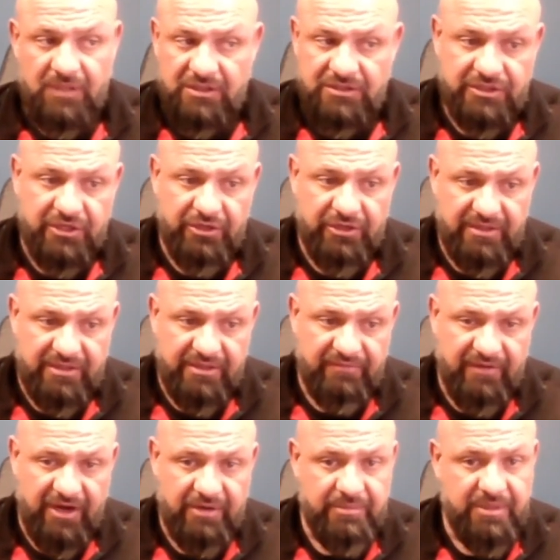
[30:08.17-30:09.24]
securing the
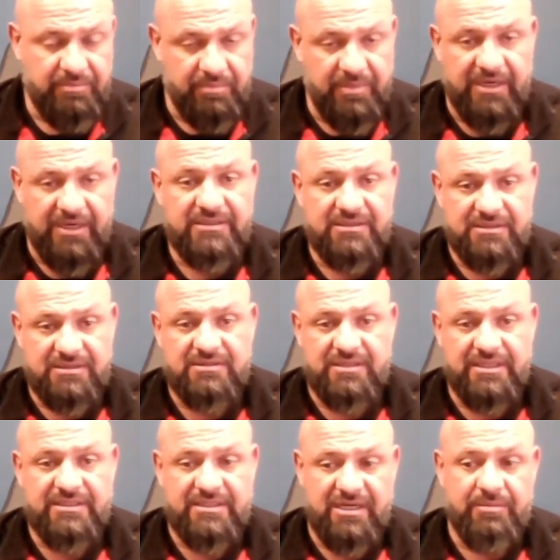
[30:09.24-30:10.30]
environment, but it's
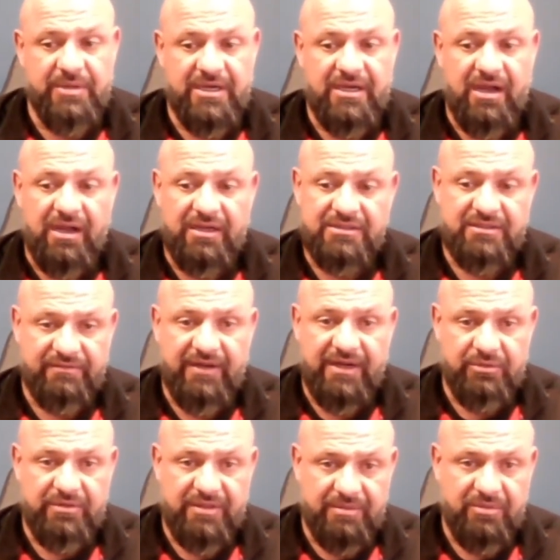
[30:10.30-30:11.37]
it's going to be a constant
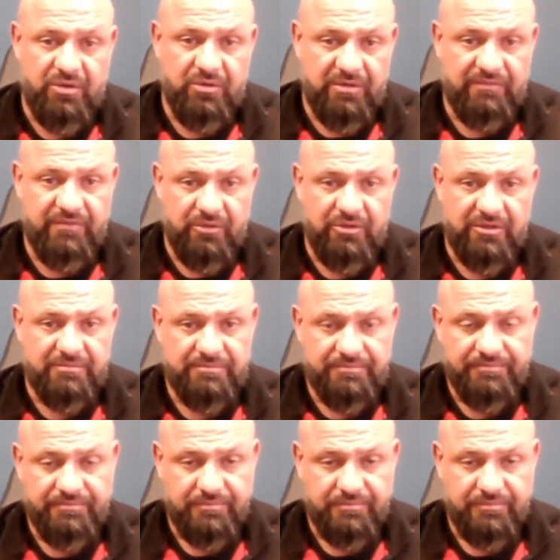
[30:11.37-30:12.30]
fight with them going forward.